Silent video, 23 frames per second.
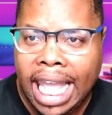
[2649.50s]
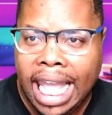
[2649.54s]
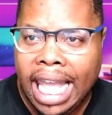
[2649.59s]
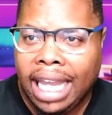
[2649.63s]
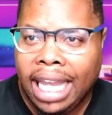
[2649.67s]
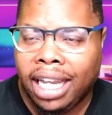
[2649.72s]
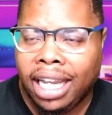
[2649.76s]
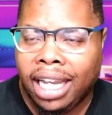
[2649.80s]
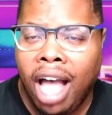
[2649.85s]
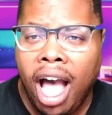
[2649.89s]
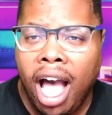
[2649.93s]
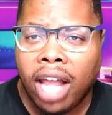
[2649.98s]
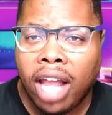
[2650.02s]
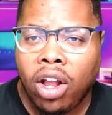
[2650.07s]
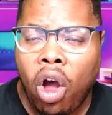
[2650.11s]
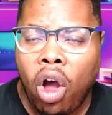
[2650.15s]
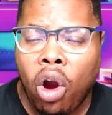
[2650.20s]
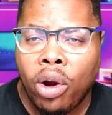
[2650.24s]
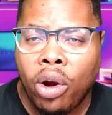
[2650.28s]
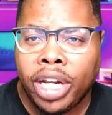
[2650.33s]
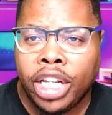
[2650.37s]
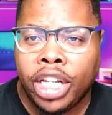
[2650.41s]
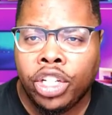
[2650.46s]
God
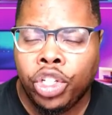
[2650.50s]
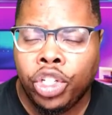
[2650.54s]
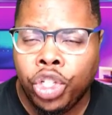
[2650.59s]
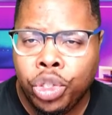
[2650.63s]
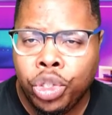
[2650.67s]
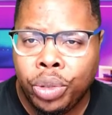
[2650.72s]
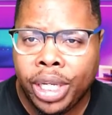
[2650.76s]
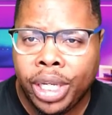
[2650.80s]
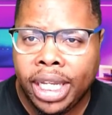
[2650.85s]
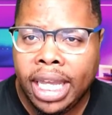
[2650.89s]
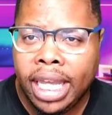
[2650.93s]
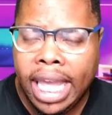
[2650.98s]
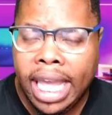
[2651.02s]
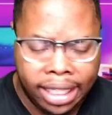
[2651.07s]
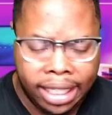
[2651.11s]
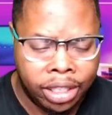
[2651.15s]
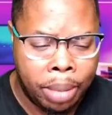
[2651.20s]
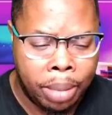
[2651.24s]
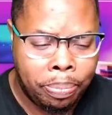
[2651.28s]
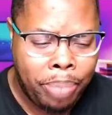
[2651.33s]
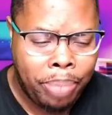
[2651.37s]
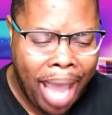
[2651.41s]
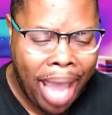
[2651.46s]
already knew it
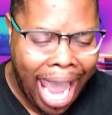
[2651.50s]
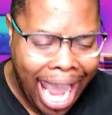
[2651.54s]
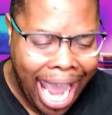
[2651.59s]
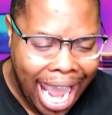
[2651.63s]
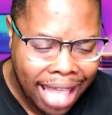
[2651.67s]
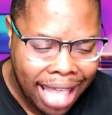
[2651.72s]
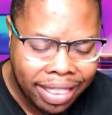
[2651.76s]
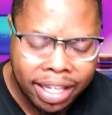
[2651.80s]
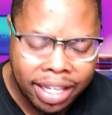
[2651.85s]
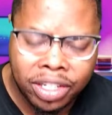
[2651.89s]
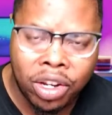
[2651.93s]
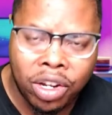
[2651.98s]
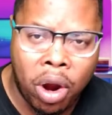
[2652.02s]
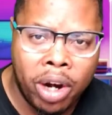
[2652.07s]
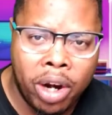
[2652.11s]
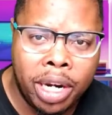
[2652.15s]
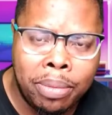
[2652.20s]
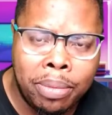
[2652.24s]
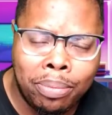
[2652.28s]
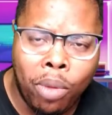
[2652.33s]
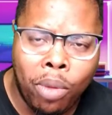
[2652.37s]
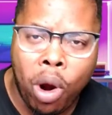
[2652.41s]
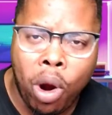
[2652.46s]
the path is
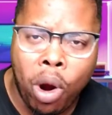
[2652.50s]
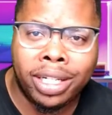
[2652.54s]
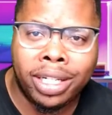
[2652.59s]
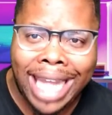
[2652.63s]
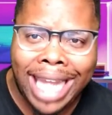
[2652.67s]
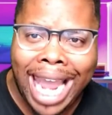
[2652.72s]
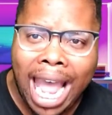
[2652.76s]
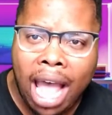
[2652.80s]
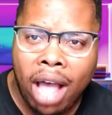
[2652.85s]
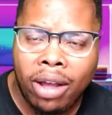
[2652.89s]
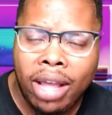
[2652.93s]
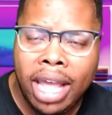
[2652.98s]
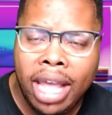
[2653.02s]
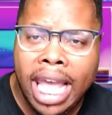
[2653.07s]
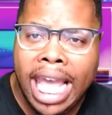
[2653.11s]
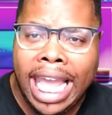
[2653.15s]
already marked out.